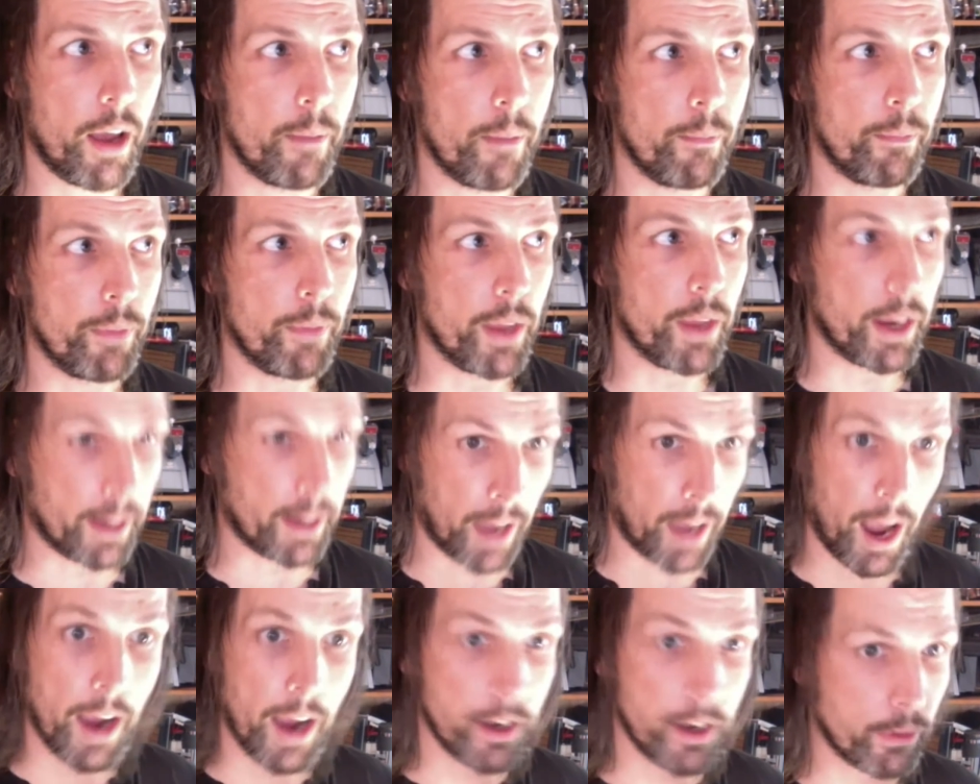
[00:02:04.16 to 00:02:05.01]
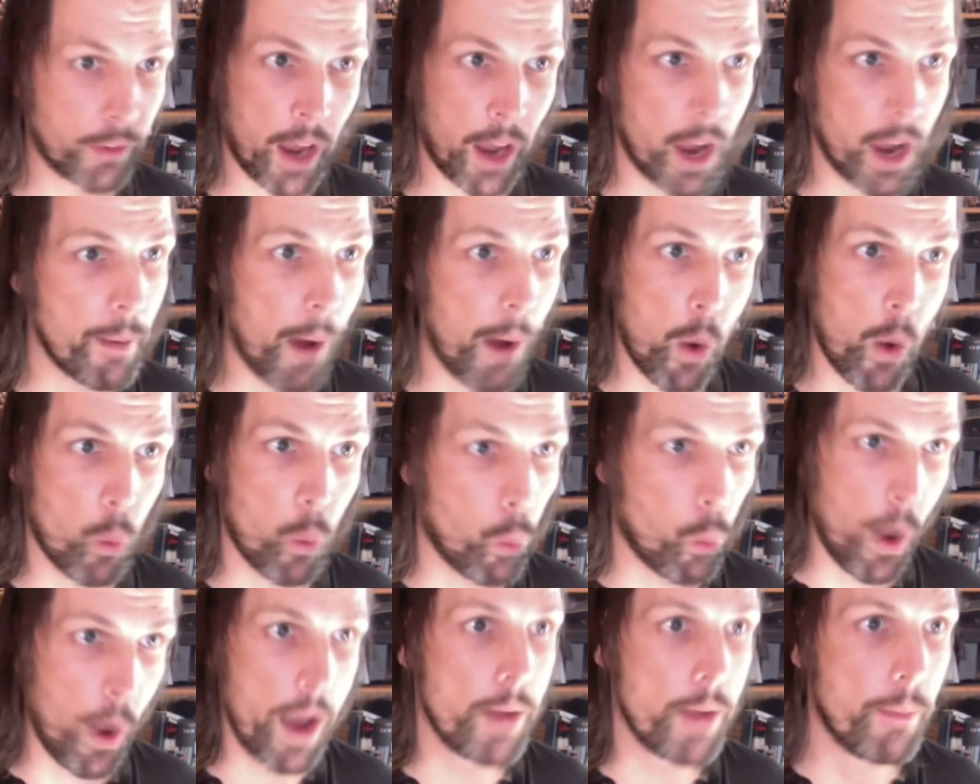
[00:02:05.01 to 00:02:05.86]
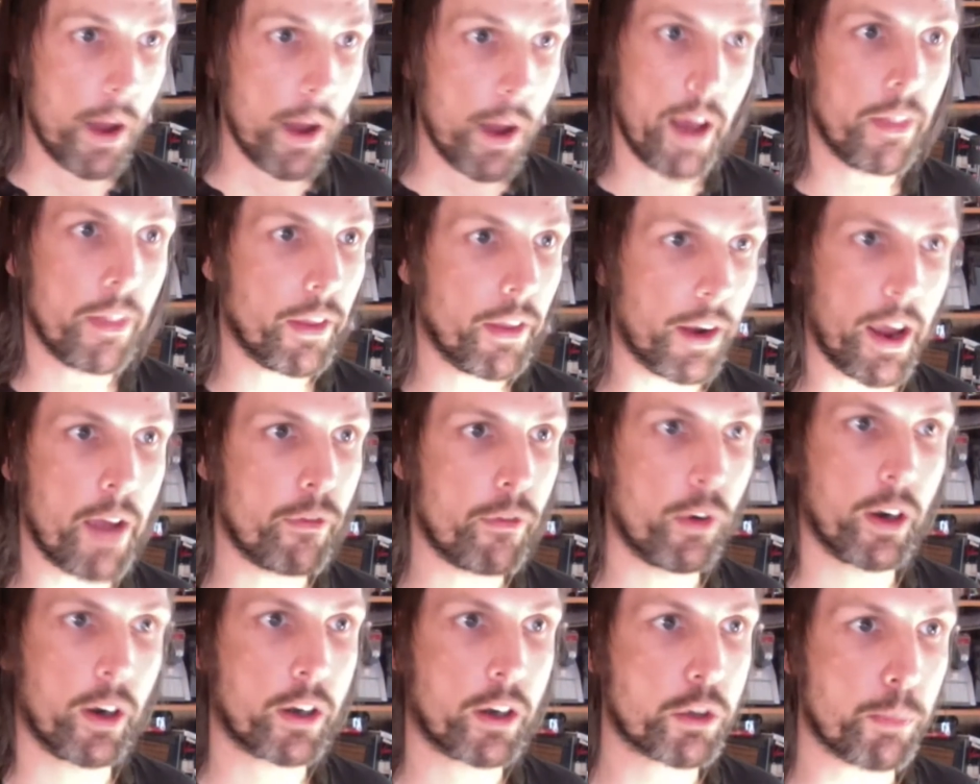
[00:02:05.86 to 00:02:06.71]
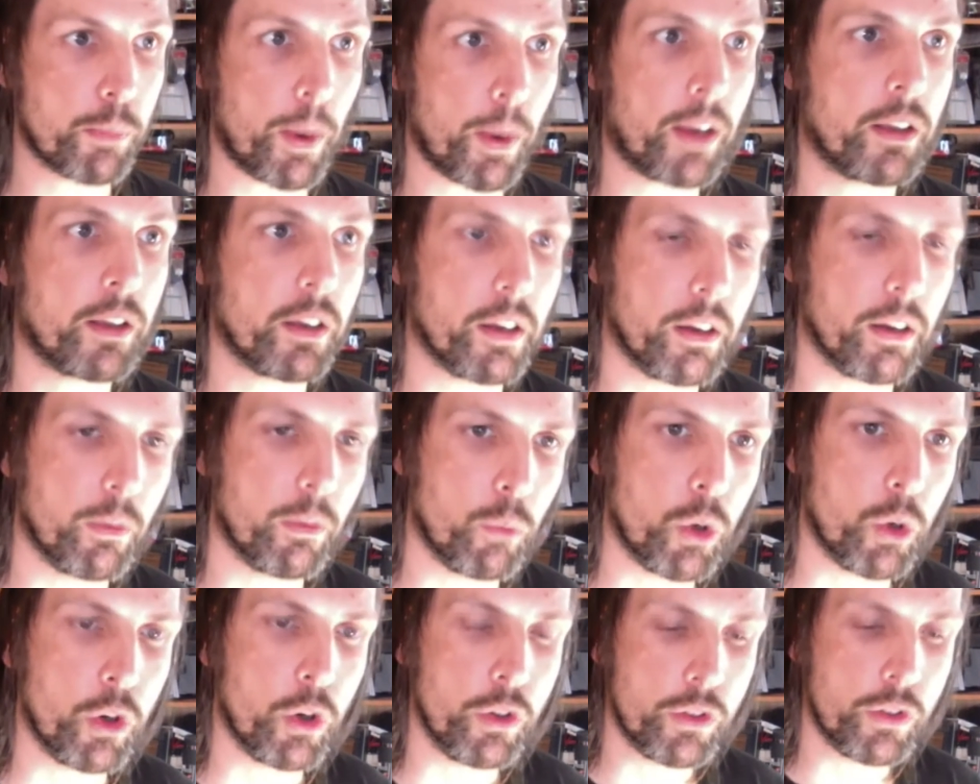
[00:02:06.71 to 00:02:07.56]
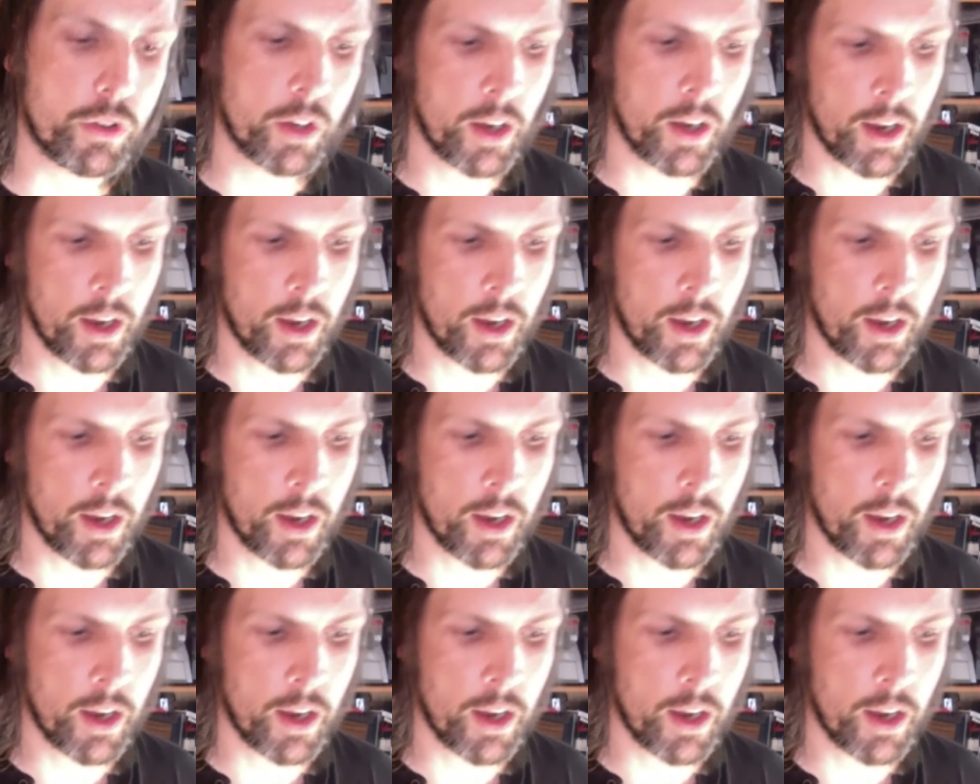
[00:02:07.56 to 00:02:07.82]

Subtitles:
it kind of came out way better than I ever expected it would,